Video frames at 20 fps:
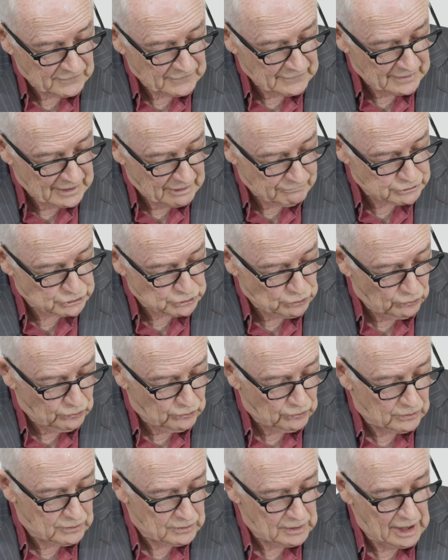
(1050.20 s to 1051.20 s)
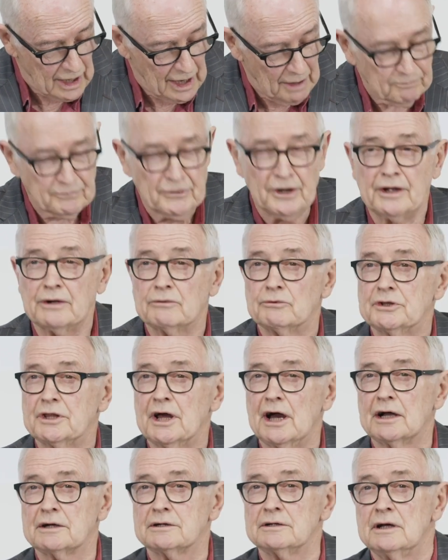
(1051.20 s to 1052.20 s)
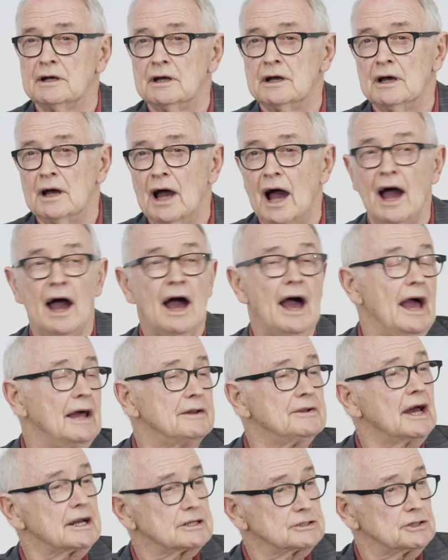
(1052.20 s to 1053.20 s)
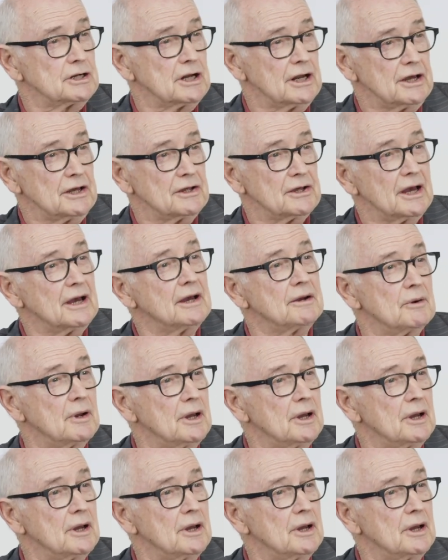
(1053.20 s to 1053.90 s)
That was all happening without, and actually